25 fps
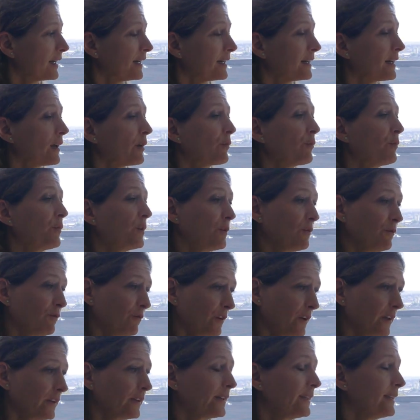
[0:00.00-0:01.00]
And I've been
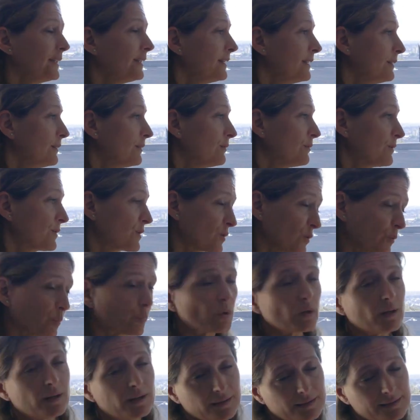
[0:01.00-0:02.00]
very
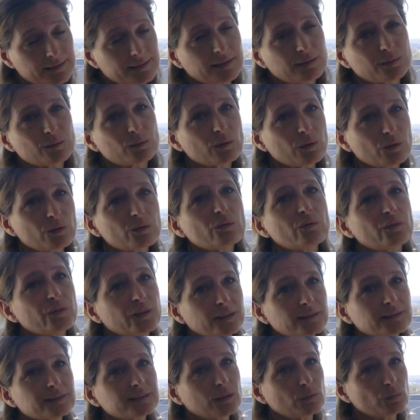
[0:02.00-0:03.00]
surprised that a lot of
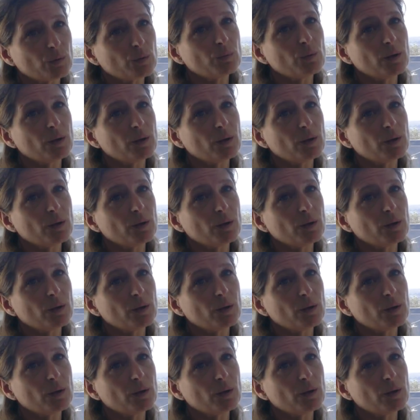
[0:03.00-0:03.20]
things that